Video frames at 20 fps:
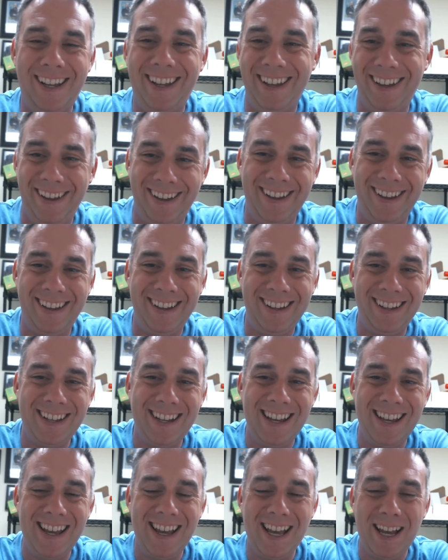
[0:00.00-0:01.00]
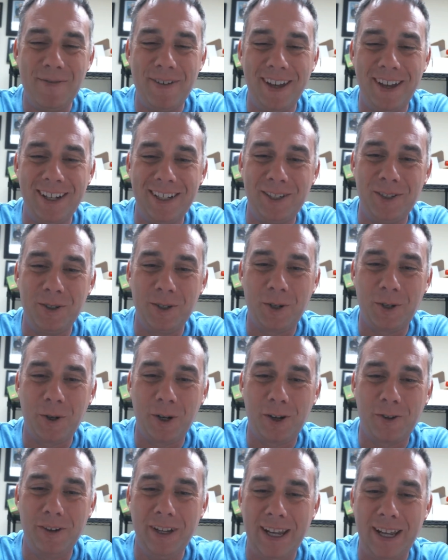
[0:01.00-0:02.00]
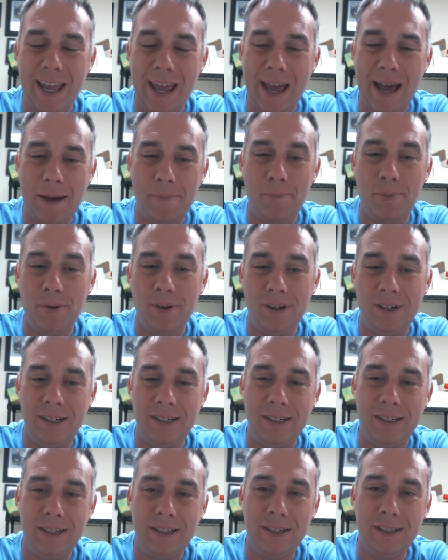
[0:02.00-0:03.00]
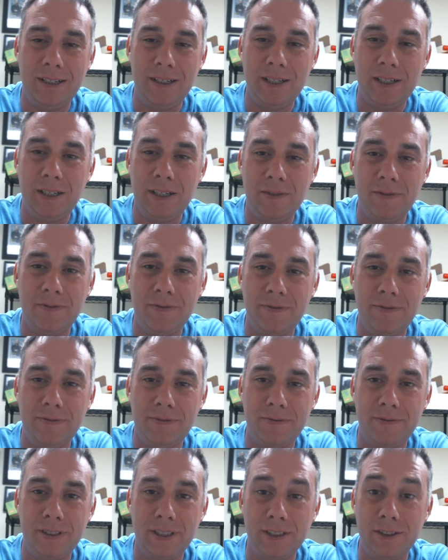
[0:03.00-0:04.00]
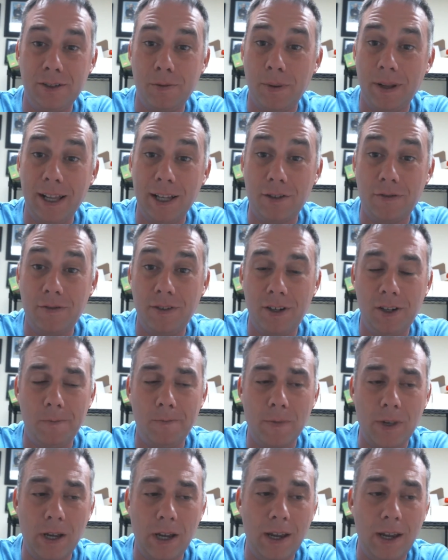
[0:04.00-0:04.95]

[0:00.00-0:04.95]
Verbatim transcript: I'm here to do a quick recap of since my last video.